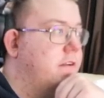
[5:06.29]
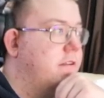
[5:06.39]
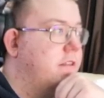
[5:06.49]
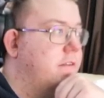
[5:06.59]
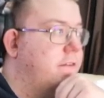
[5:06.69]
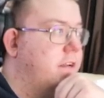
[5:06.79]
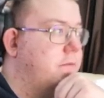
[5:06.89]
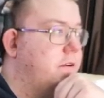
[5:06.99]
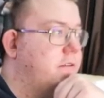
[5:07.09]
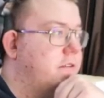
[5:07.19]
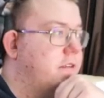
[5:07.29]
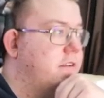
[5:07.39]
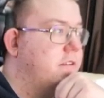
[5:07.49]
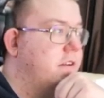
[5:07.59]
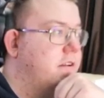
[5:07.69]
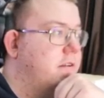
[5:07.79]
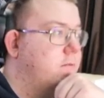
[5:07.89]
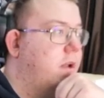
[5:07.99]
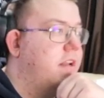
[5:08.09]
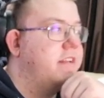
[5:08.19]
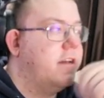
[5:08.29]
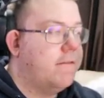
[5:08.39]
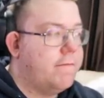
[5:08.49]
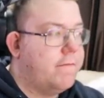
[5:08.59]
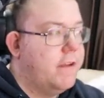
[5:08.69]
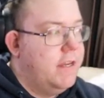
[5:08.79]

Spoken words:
and the effect parts I think are done well enough